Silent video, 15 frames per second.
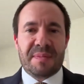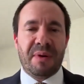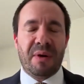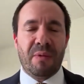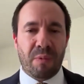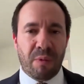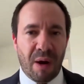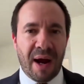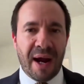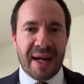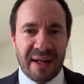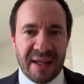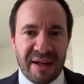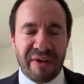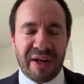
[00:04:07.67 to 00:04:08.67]
but why
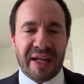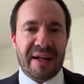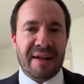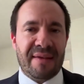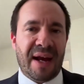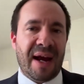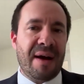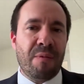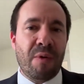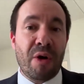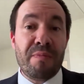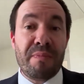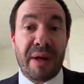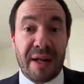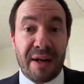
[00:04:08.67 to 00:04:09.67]
leaving it at that
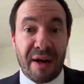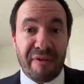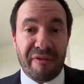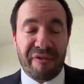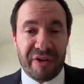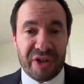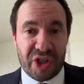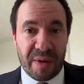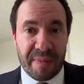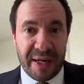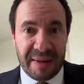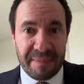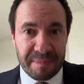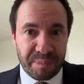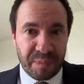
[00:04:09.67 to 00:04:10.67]
won't be enough for
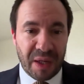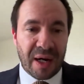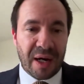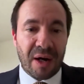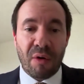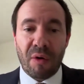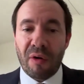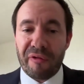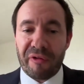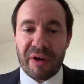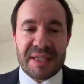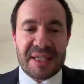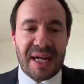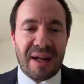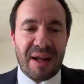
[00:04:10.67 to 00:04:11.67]
Germany uh, or for
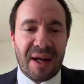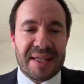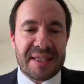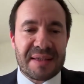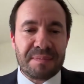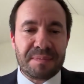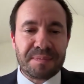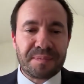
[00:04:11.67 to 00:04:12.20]
its allies.